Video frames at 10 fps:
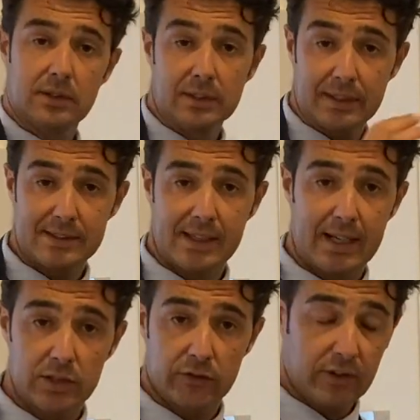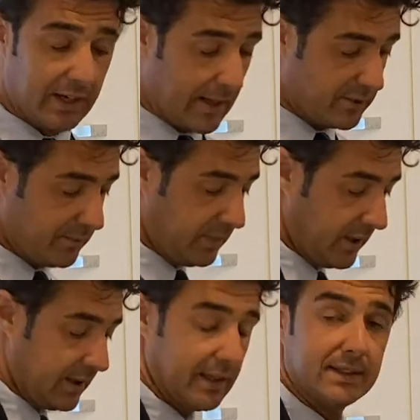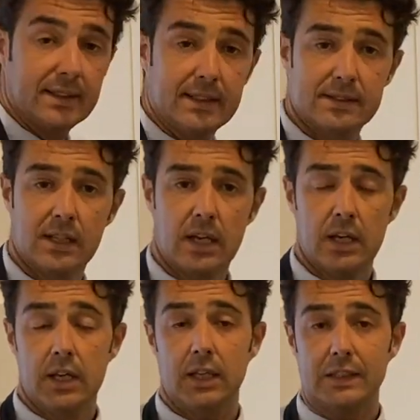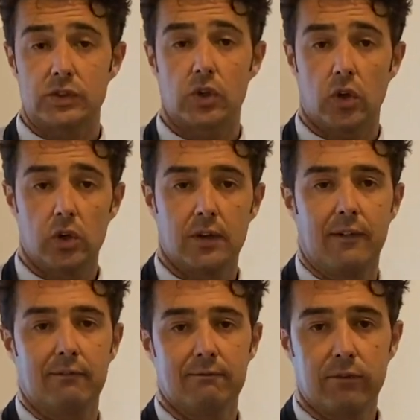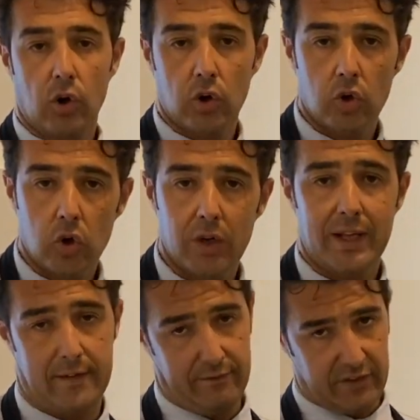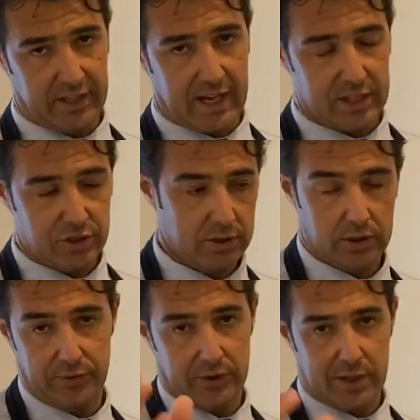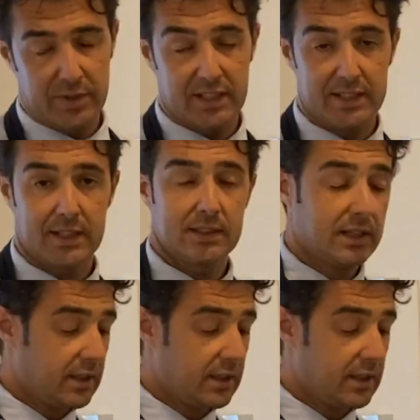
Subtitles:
This kind of clams, big like this, is called vongole veraci if you come in Italy,